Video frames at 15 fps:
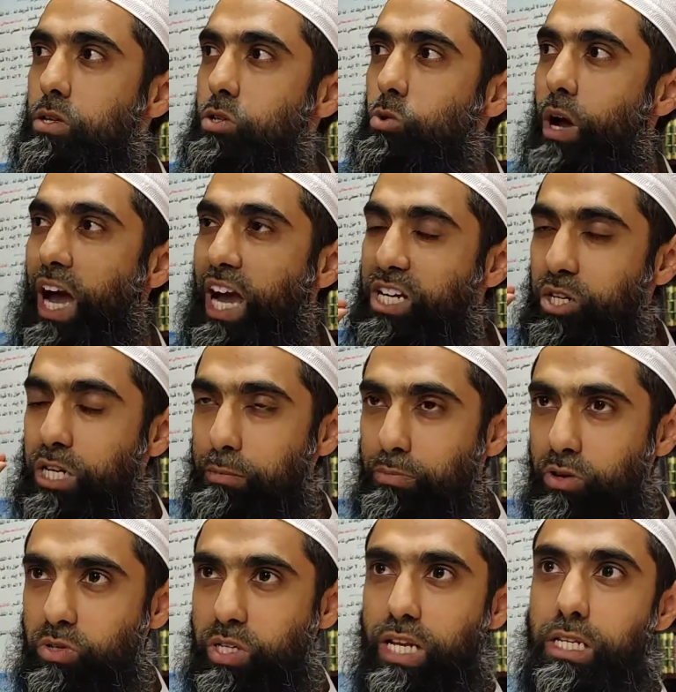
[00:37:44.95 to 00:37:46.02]
To actually
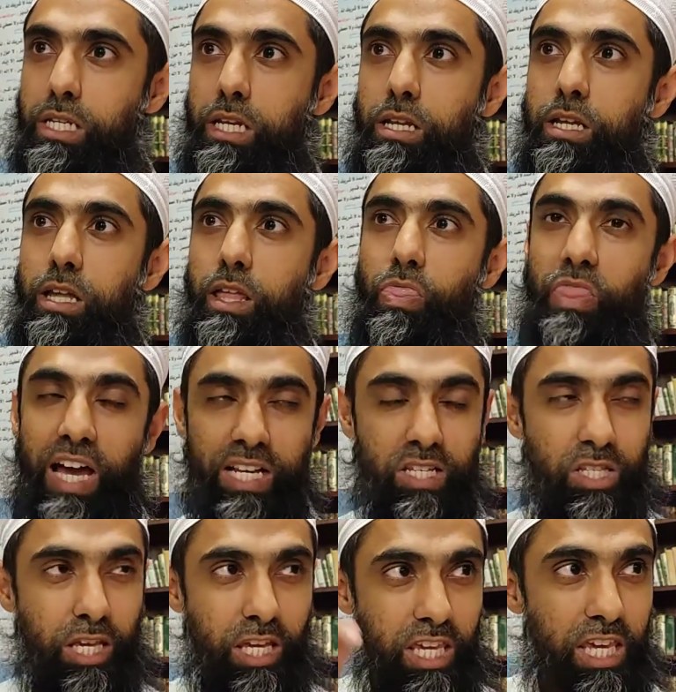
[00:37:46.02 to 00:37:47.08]
present it, that's
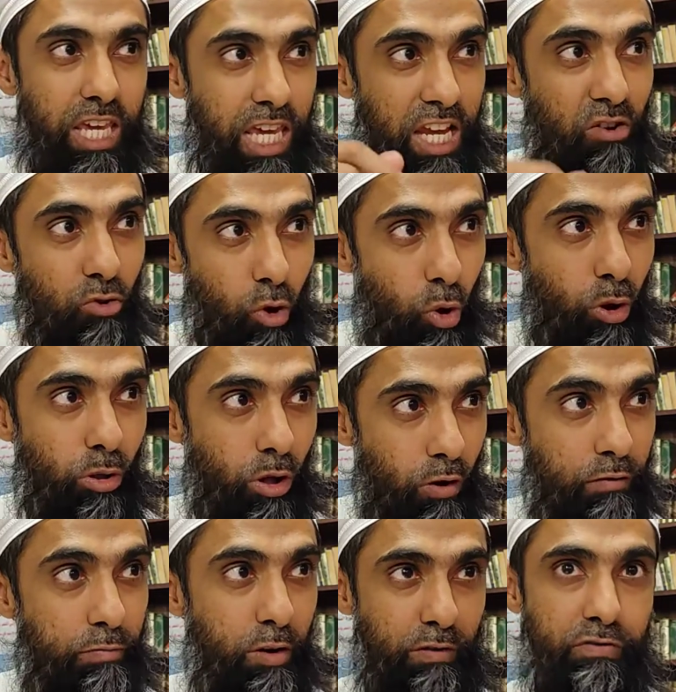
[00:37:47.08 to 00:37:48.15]
the key role
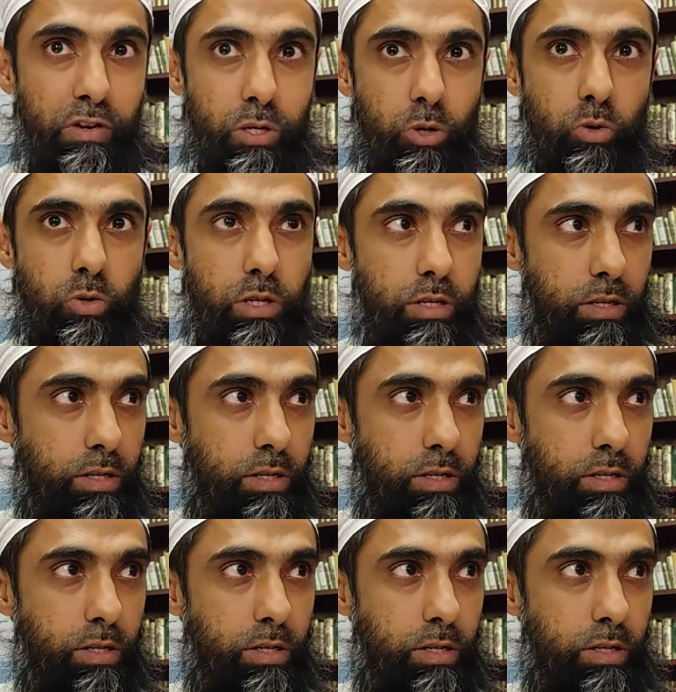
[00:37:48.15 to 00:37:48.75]
of prophethood.